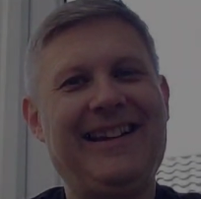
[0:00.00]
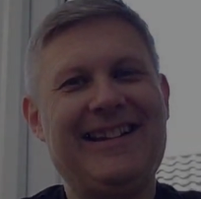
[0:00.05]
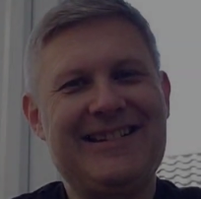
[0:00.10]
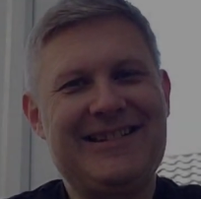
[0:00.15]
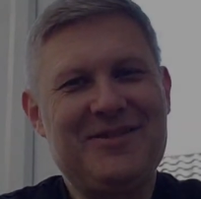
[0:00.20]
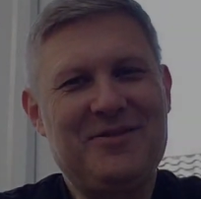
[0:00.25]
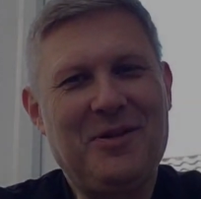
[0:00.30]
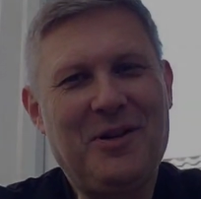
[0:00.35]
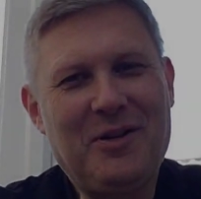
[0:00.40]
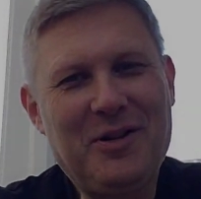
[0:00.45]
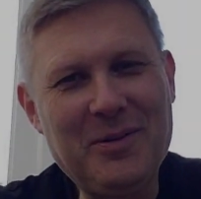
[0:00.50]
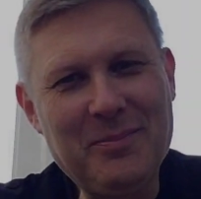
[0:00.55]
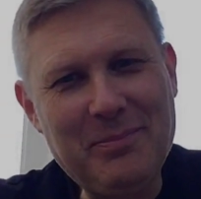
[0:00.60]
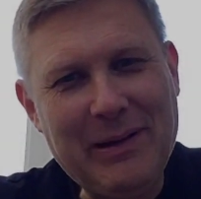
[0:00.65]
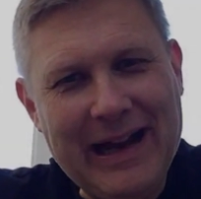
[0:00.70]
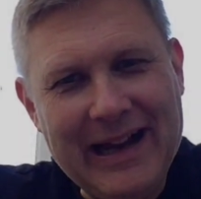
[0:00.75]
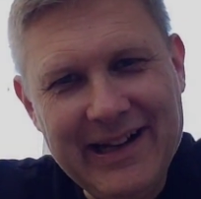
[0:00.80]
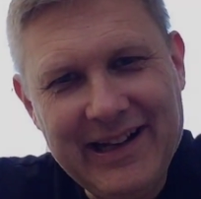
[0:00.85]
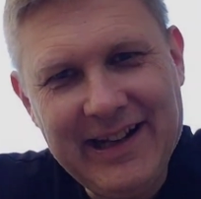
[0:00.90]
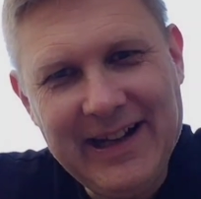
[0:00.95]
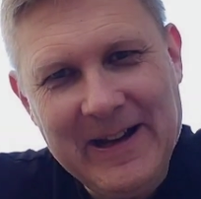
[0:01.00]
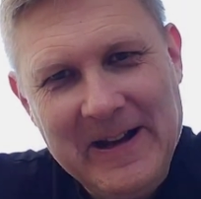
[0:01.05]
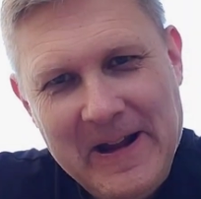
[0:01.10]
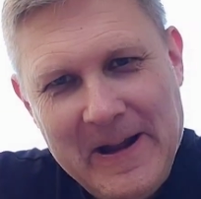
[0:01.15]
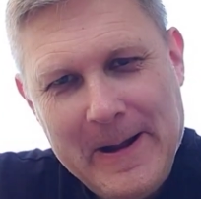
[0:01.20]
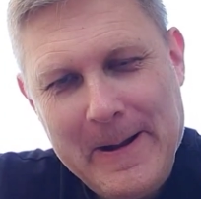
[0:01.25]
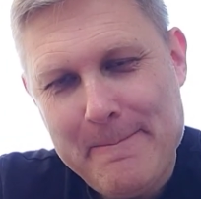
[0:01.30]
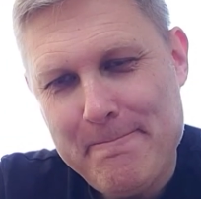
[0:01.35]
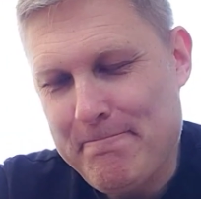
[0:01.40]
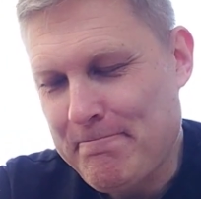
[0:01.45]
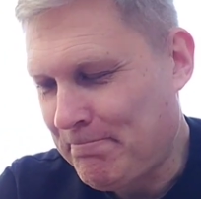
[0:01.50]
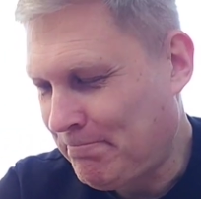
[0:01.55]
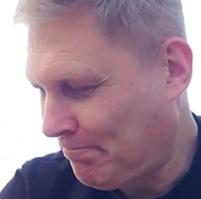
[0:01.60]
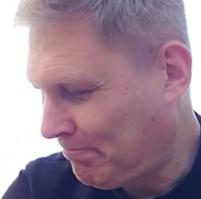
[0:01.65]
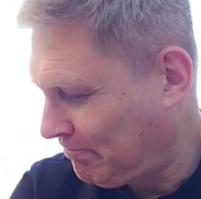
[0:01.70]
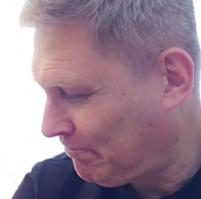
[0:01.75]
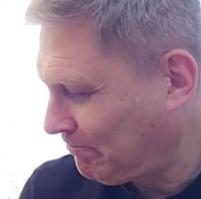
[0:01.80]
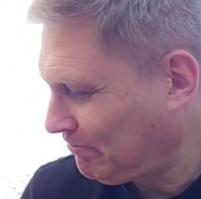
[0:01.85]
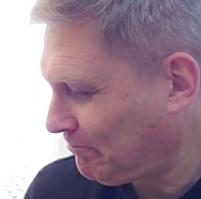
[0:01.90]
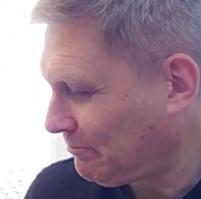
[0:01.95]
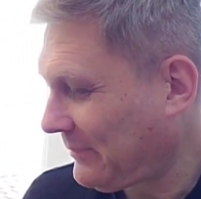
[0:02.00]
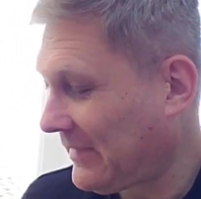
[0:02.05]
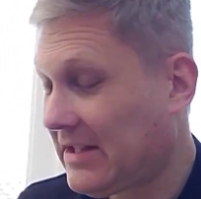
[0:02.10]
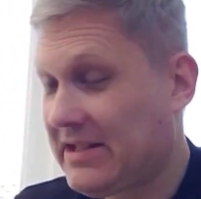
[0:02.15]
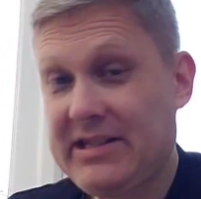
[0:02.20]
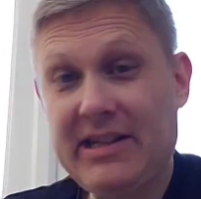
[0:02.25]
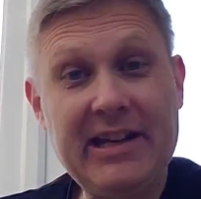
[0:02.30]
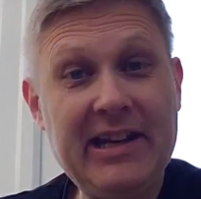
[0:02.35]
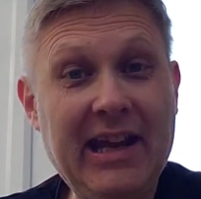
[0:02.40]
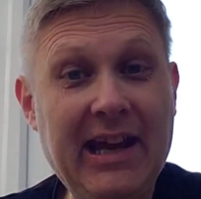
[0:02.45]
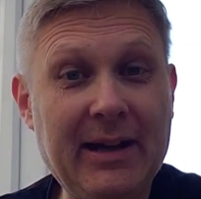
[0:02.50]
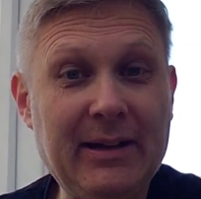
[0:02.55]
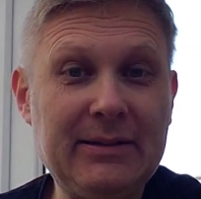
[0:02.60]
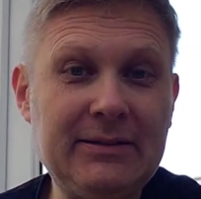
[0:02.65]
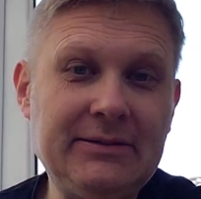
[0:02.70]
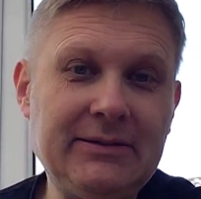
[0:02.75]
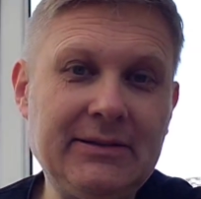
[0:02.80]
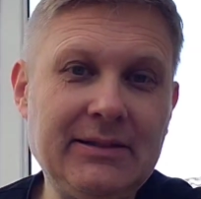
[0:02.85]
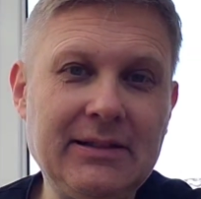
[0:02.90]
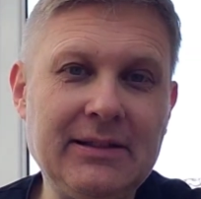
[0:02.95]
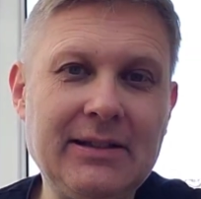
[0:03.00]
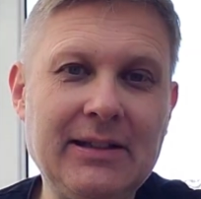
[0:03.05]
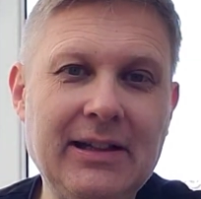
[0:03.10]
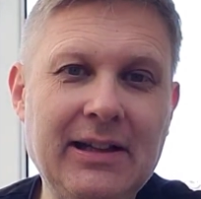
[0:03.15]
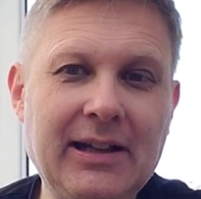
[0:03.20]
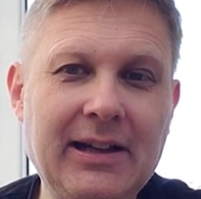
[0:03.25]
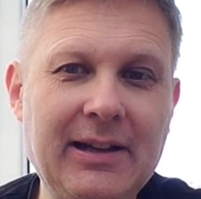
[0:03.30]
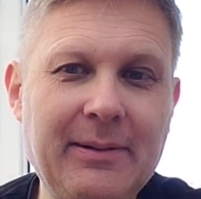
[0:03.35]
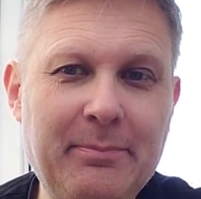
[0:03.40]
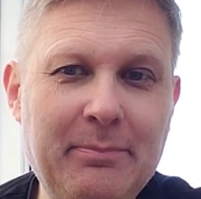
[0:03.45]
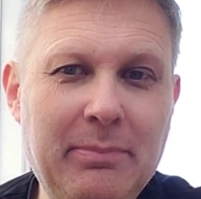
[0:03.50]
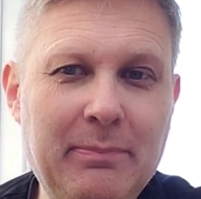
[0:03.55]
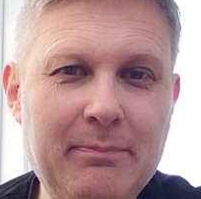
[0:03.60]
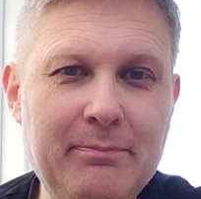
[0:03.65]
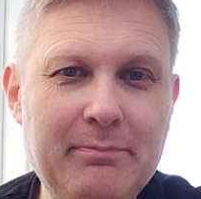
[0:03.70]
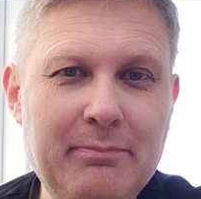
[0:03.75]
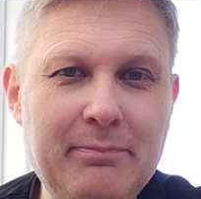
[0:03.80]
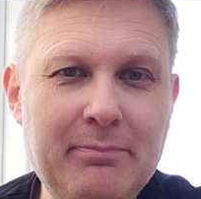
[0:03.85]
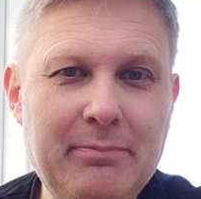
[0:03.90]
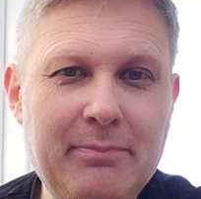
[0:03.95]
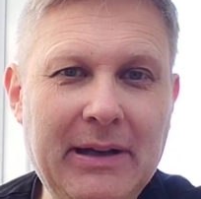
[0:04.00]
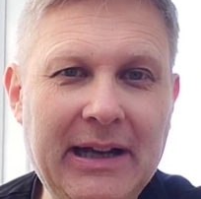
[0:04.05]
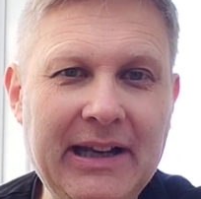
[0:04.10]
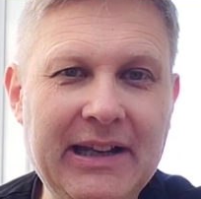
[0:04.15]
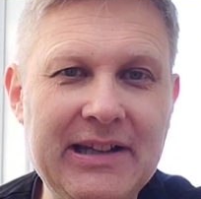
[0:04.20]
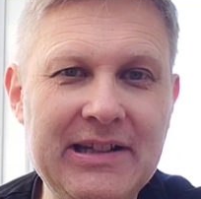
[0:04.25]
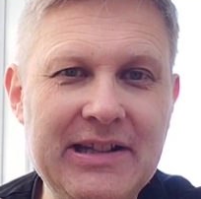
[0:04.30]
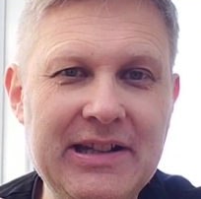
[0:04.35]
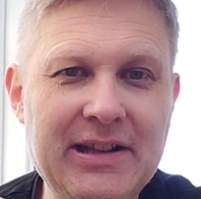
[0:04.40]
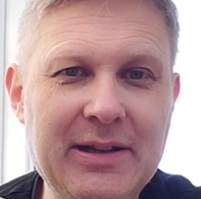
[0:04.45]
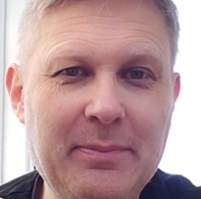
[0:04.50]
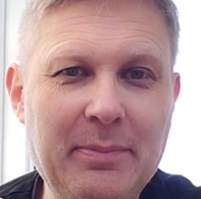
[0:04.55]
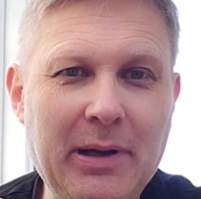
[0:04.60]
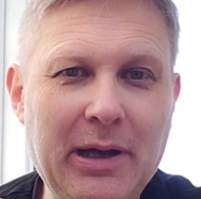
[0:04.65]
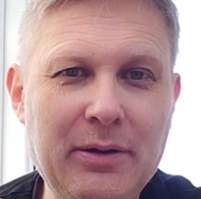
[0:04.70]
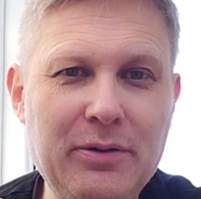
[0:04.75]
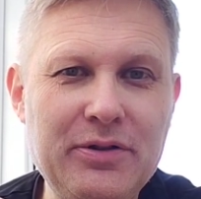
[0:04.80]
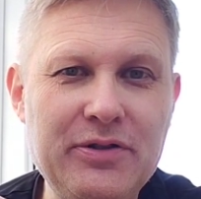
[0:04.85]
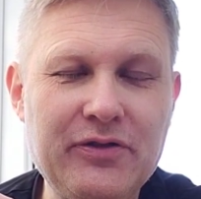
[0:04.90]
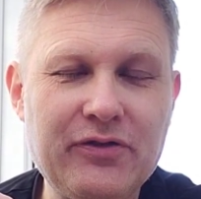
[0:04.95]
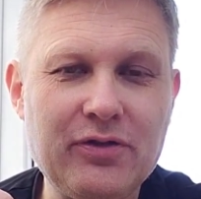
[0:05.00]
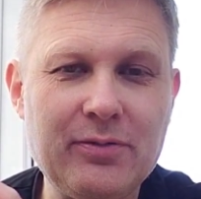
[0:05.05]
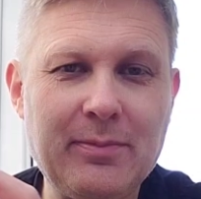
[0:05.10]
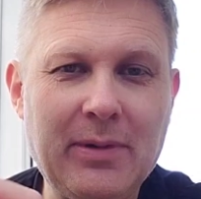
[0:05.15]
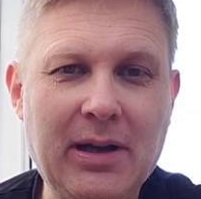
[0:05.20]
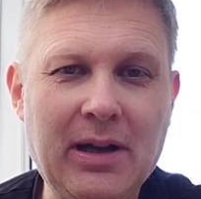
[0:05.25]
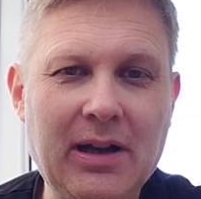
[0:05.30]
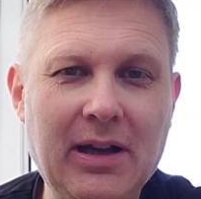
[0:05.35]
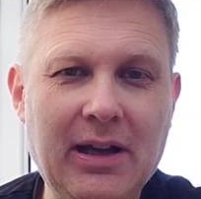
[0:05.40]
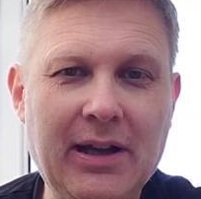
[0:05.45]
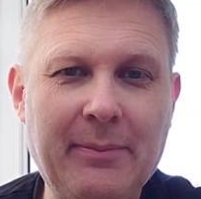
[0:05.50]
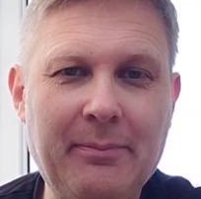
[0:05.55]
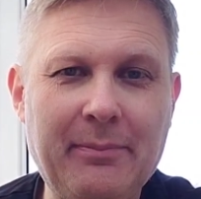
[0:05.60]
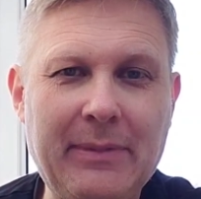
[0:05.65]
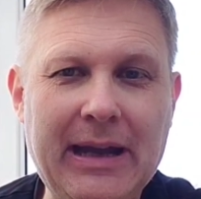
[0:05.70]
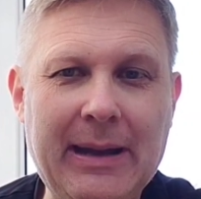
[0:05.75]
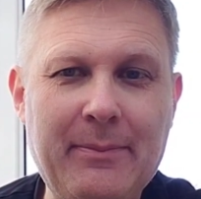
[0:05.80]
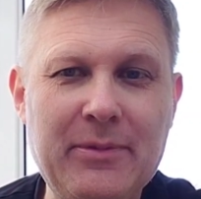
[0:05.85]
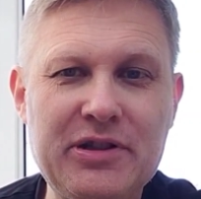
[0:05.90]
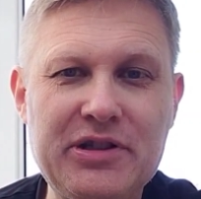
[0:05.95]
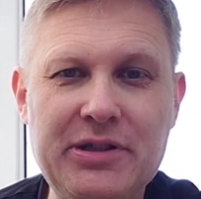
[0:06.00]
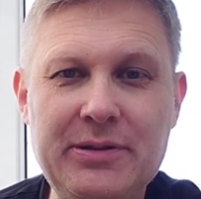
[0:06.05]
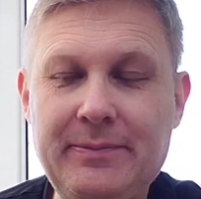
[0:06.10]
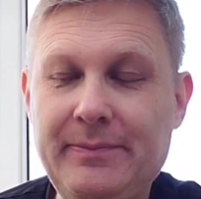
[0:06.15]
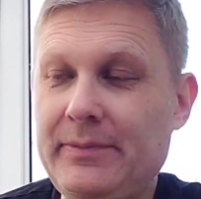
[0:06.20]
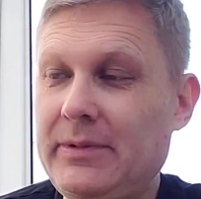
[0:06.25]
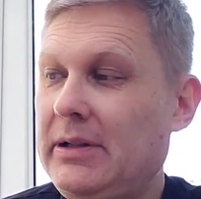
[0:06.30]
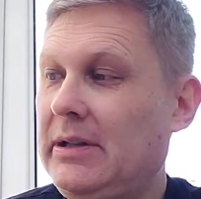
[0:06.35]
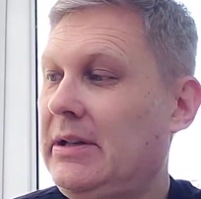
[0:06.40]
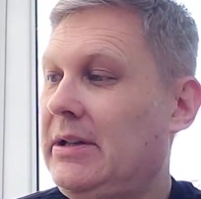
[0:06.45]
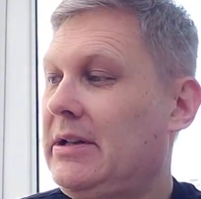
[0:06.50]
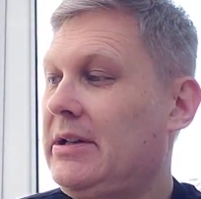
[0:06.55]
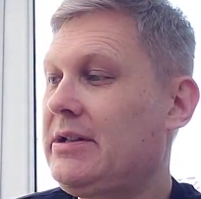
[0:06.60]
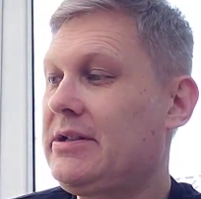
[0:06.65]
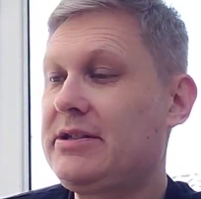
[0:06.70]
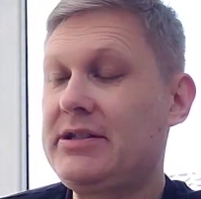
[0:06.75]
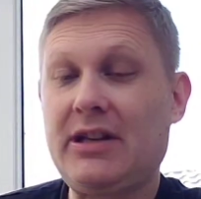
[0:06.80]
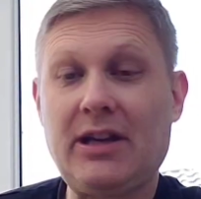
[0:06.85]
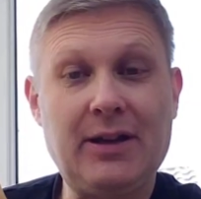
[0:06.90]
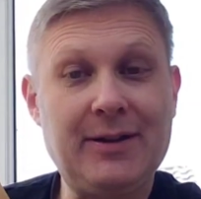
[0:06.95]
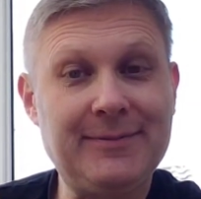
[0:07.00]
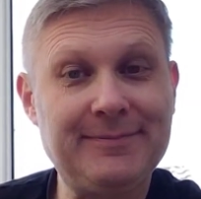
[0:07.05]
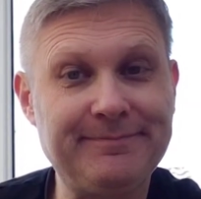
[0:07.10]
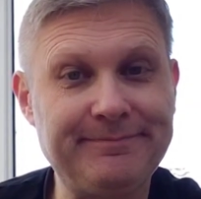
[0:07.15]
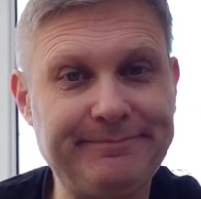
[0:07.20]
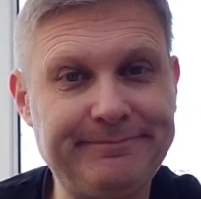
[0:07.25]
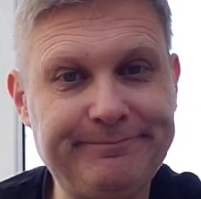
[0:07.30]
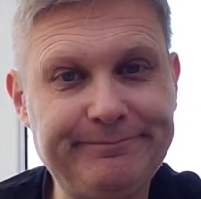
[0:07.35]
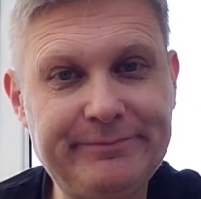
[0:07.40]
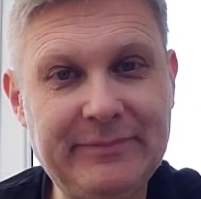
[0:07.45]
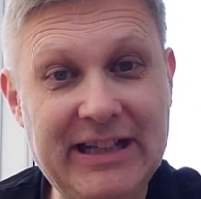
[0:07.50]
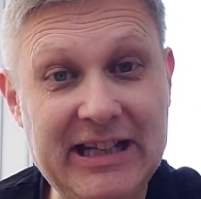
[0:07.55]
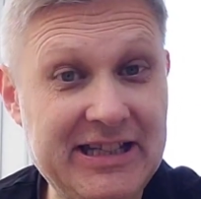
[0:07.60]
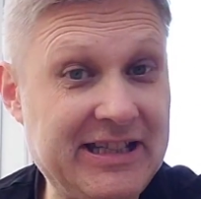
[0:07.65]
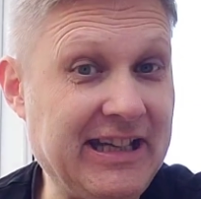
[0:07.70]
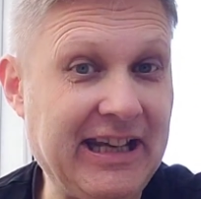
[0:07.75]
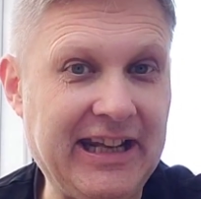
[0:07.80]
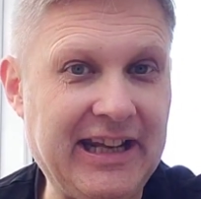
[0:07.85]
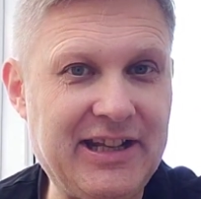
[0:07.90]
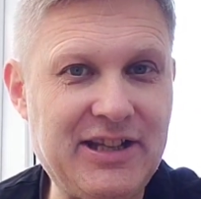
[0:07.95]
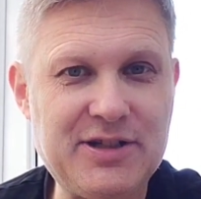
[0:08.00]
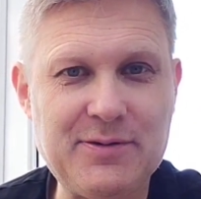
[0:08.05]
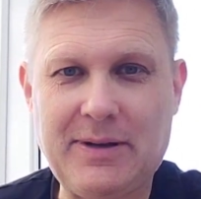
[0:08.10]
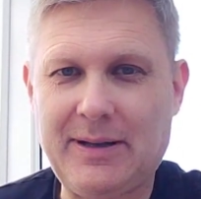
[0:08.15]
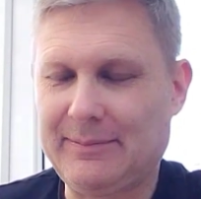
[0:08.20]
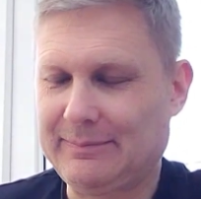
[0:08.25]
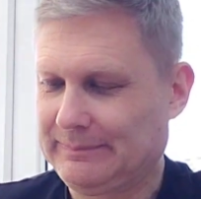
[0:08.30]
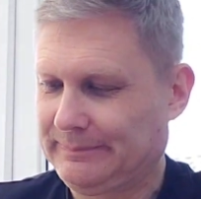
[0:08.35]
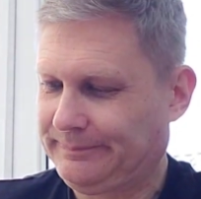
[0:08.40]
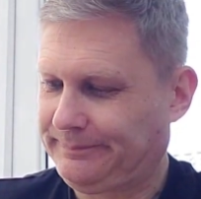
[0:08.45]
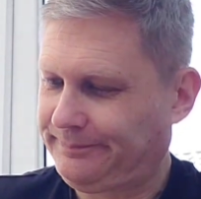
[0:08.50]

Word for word: so welcome back. Um, so yeah, uh, the post from uh, um, Amazon. So let's get into it.